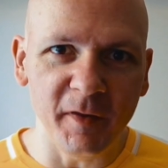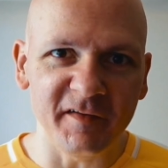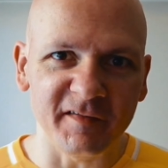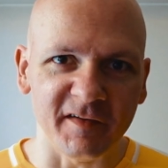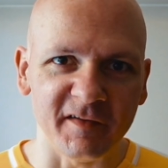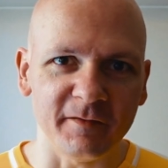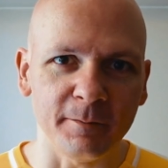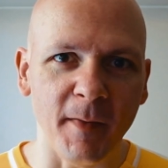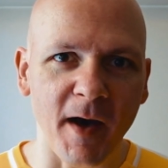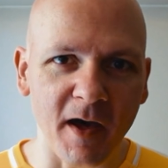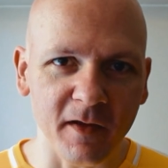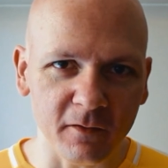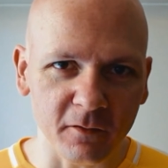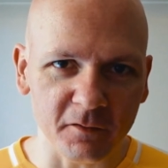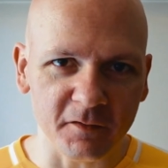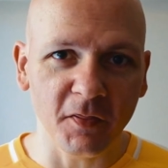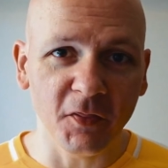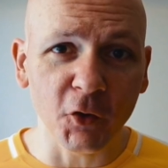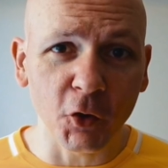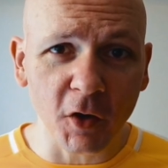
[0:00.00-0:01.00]
business
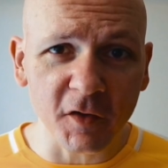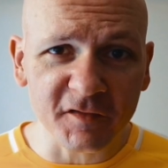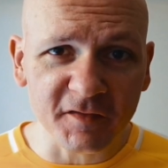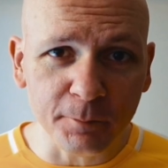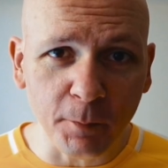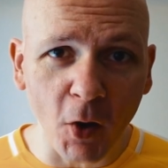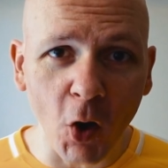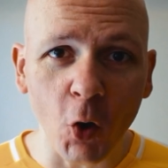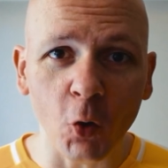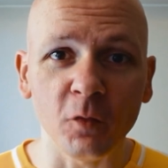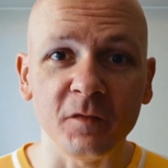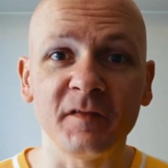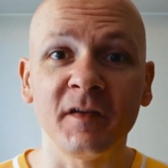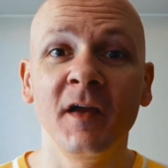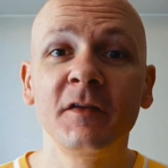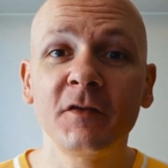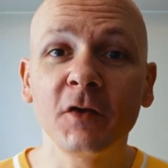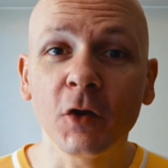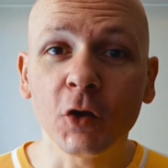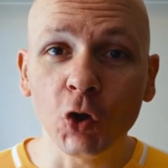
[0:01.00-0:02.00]
models. They're exposed
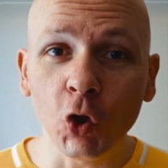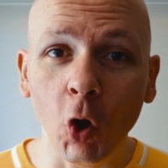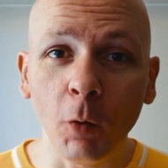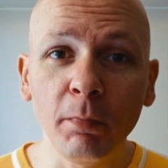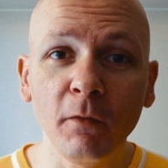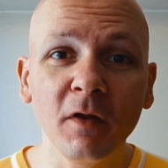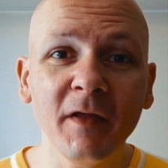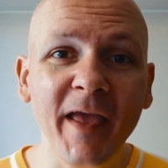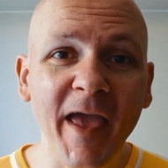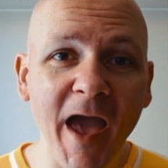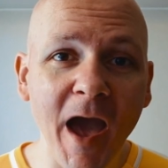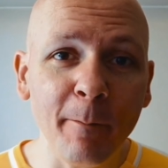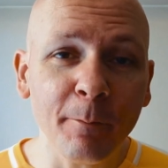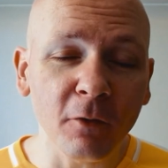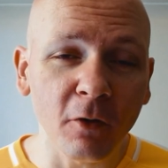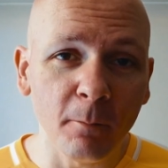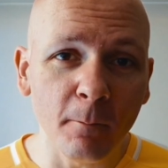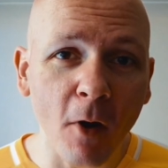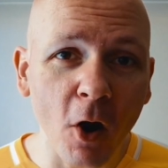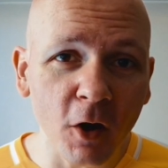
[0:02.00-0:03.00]
to global
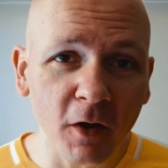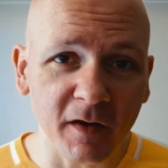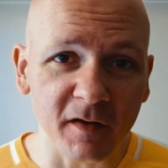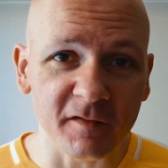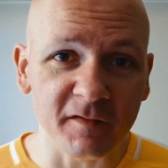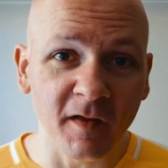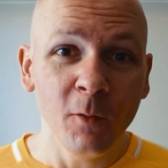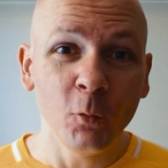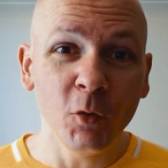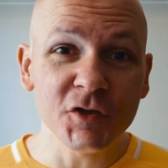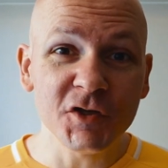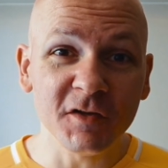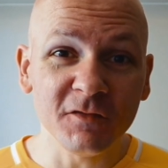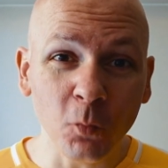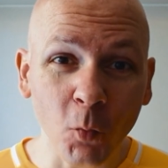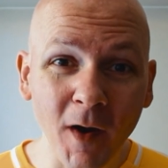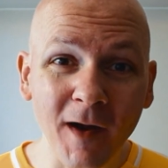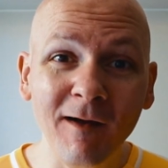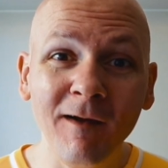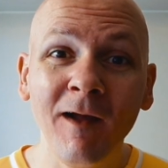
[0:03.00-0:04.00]
capital markets, which is
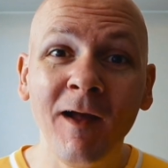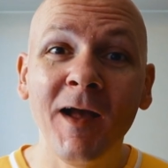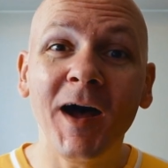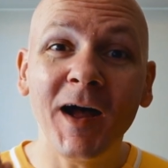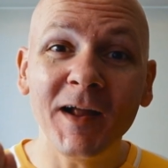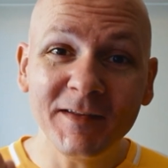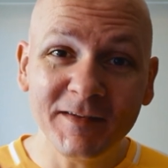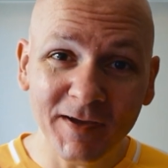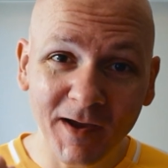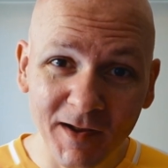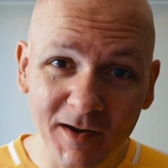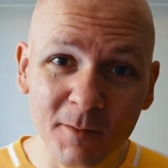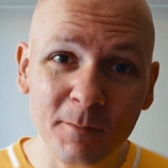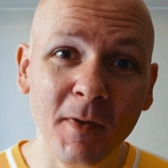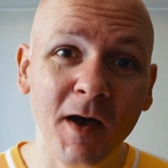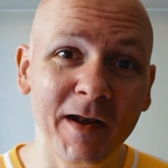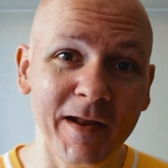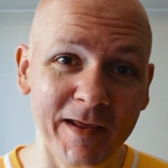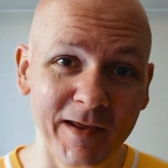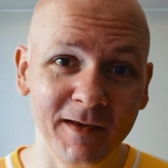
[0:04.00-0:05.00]
where a ton of
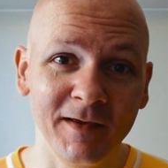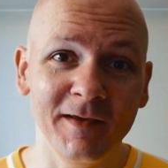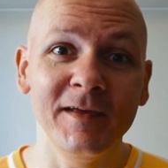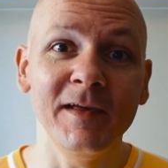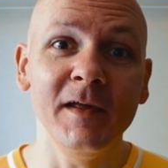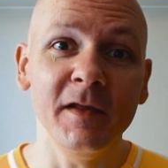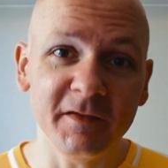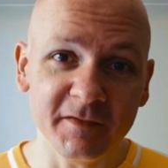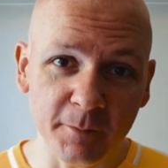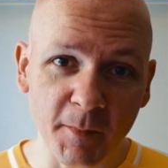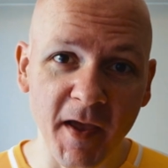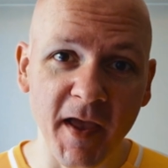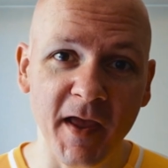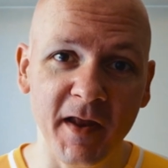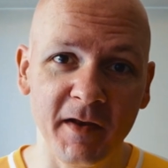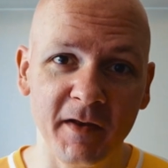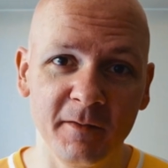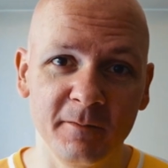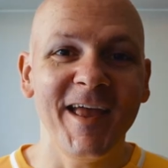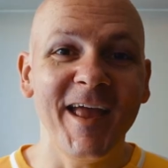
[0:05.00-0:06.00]
money is
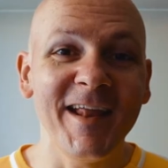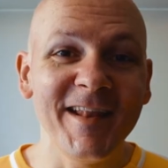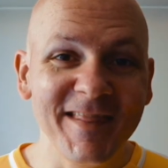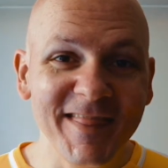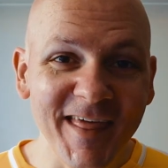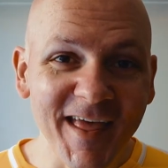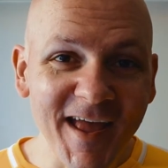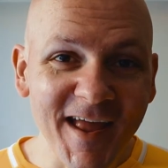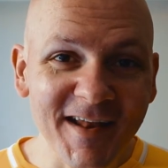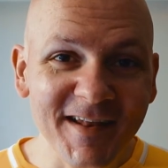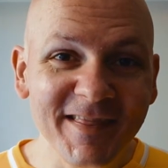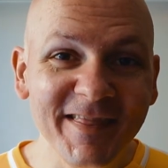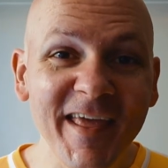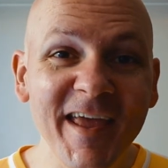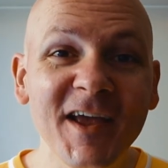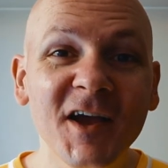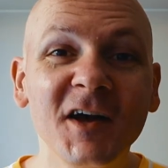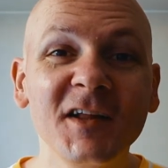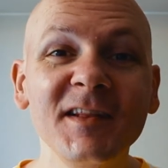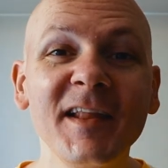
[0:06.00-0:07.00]
made. And then
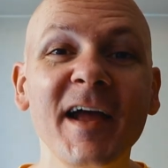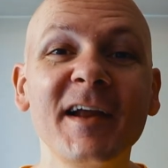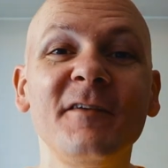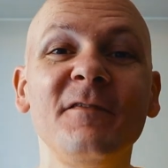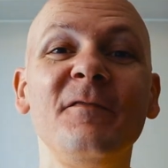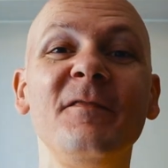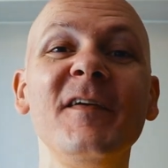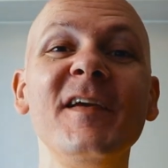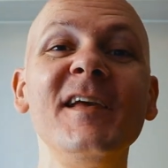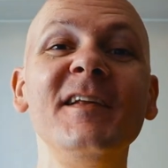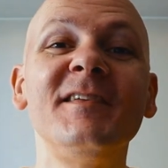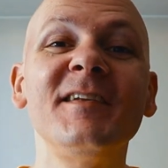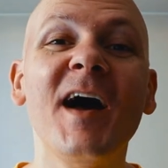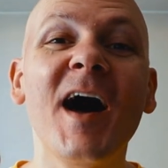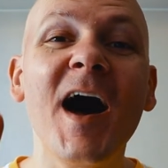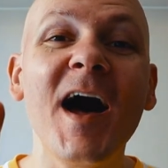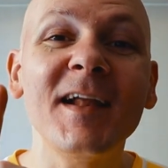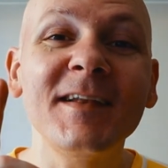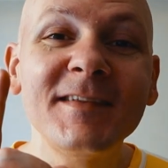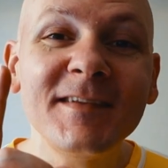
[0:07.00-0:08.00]
they collect fees
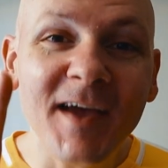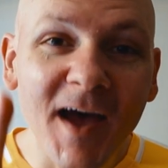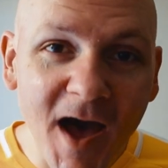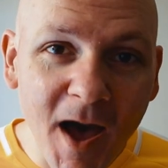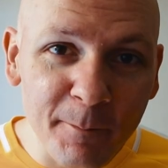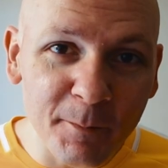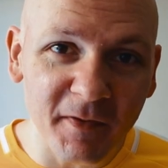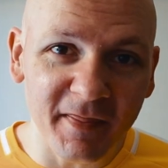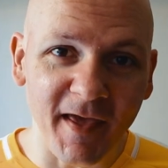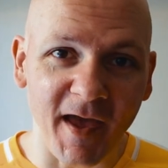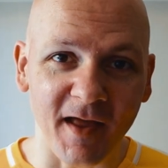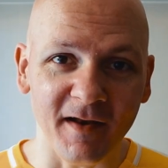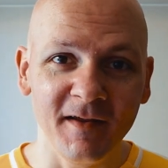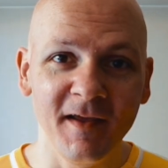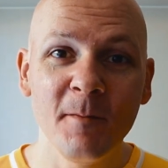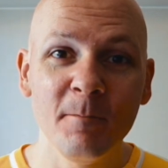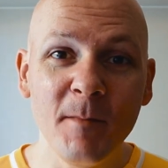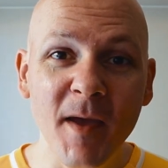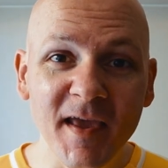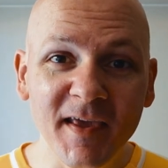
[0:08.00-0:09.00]
on top of
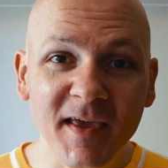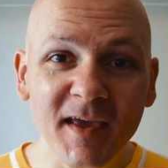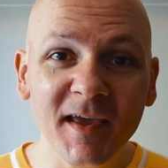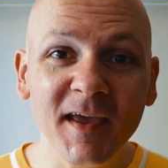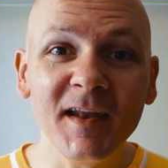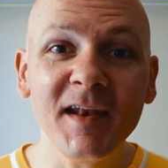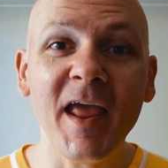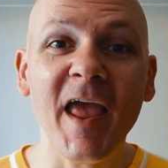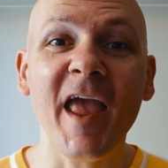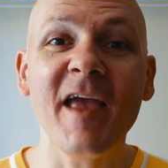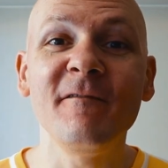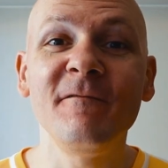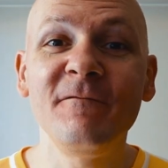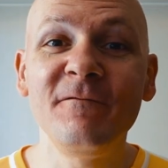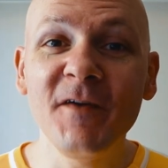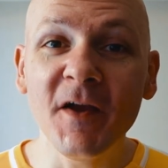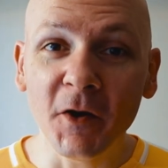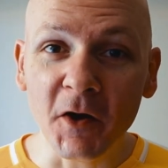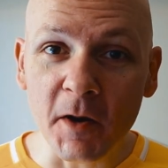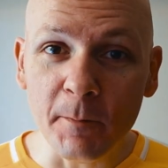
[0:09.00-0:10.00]
that, making it a
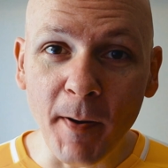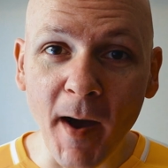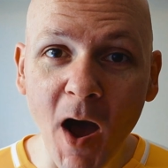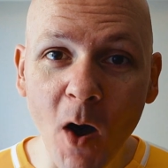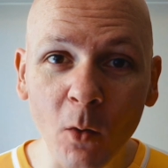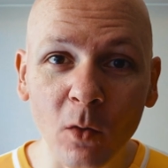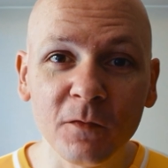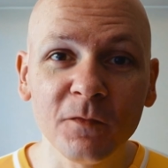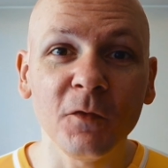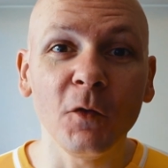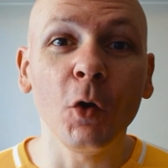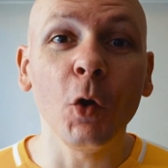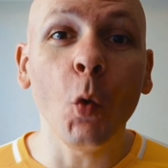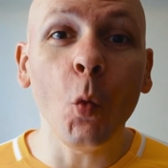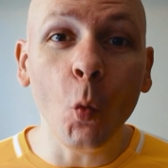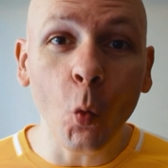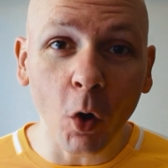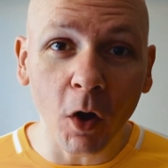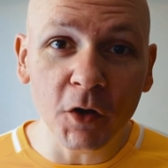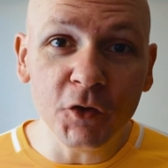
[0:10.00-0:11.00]
very powerful
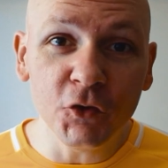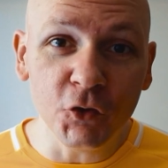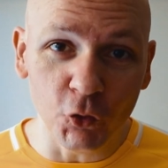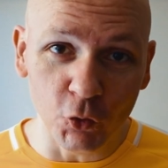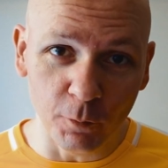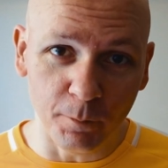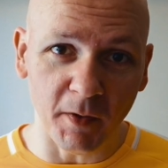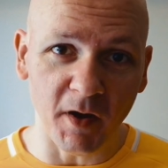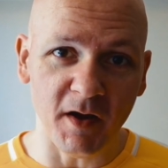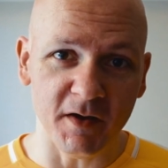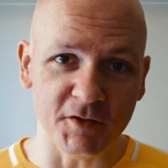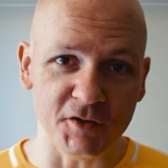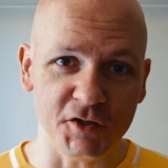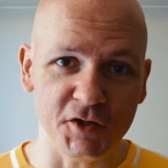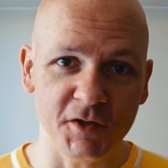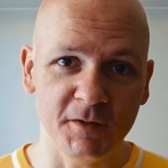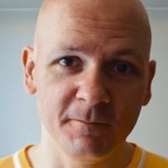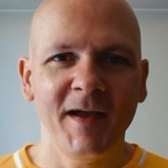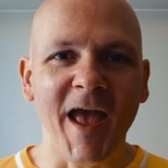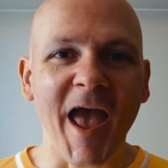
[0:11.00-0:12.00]
one-two punch.